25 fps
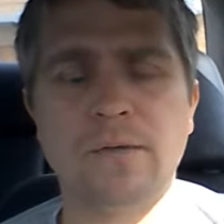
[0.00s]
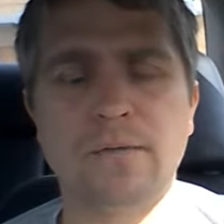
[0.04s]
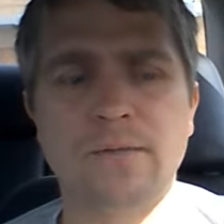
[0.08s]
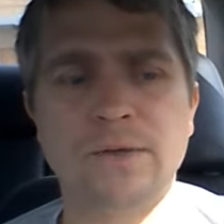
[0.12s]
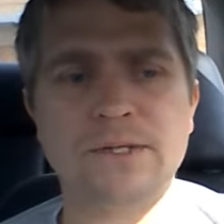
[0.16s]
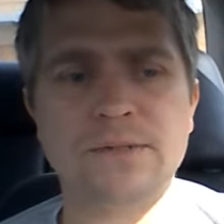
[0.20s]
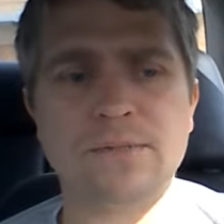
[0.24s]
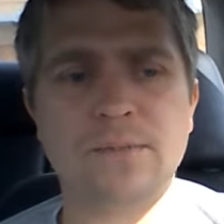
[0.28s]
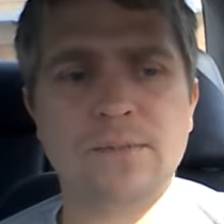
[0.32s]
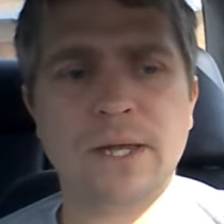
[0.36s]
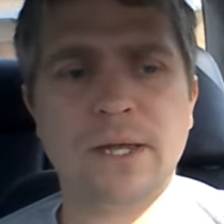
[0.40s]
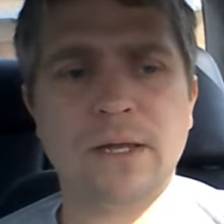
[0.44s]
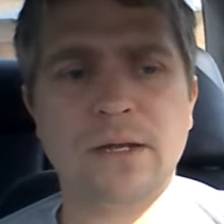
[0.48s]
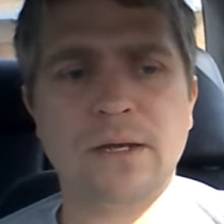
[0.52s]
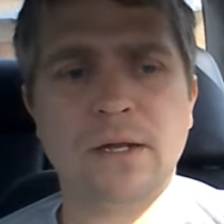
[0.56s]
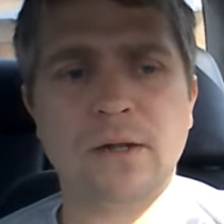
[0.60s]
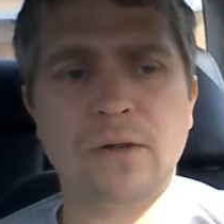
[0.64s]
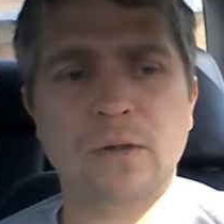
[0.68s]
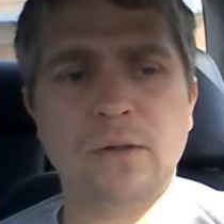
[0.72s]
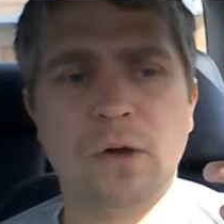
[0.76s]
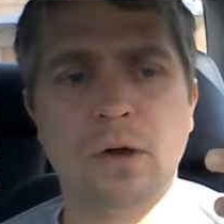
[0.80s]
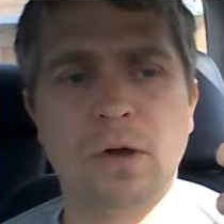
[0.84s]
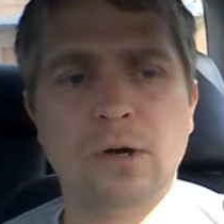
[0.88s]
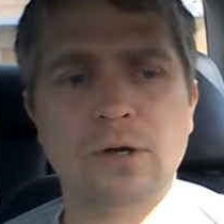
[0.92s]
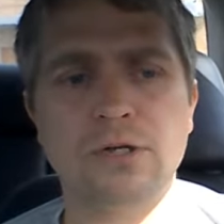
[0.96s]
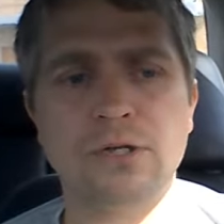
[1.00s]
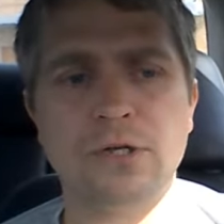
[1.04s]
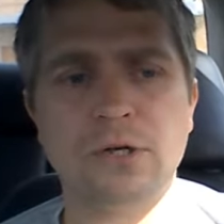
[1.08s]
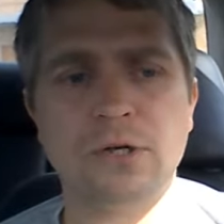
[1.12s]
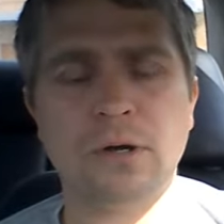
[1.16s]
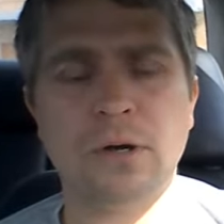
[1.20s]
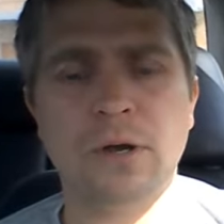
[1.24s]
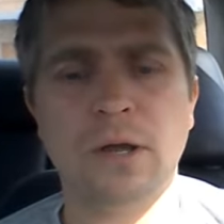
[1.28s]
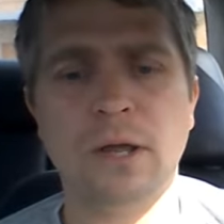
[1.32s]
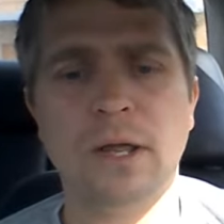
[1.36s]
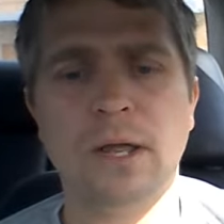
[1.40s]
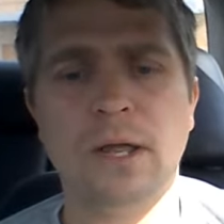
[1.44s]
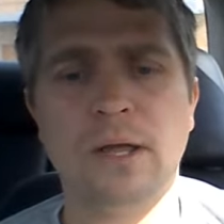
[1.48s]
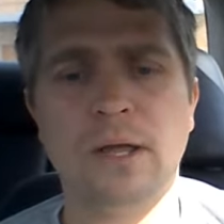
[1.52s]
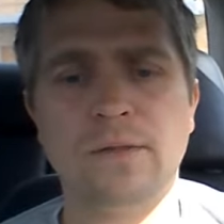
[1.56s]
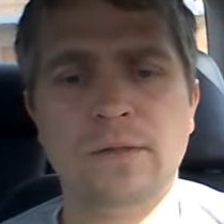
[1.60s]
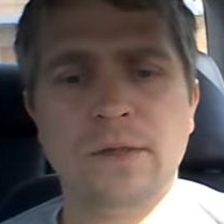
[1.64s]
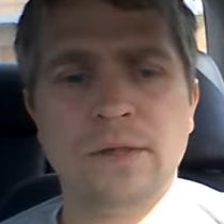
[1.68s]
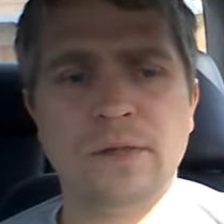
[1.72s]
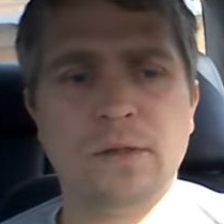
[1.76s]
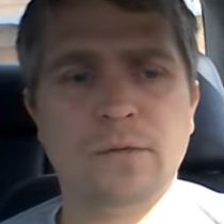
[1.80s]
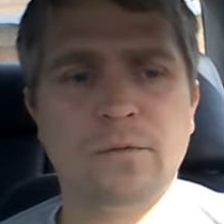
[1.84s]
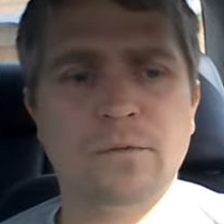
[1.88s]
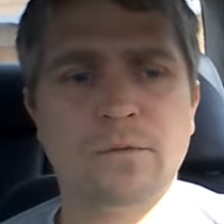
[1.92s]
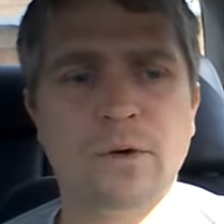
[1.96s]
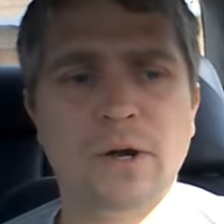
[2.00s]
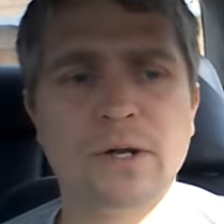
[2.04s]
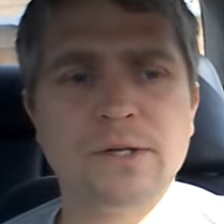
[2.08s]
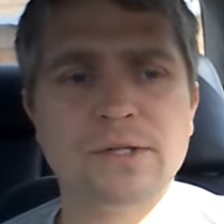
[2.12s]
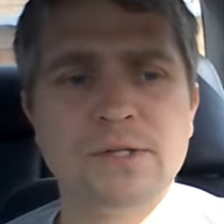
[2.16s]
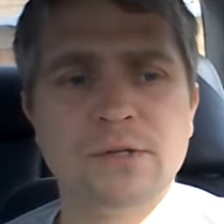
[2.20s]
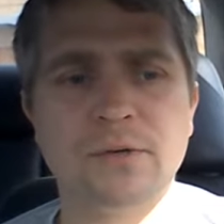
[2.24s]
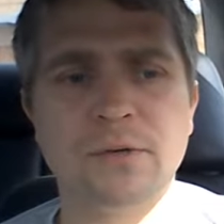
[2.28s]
It's making it larger than the frontal.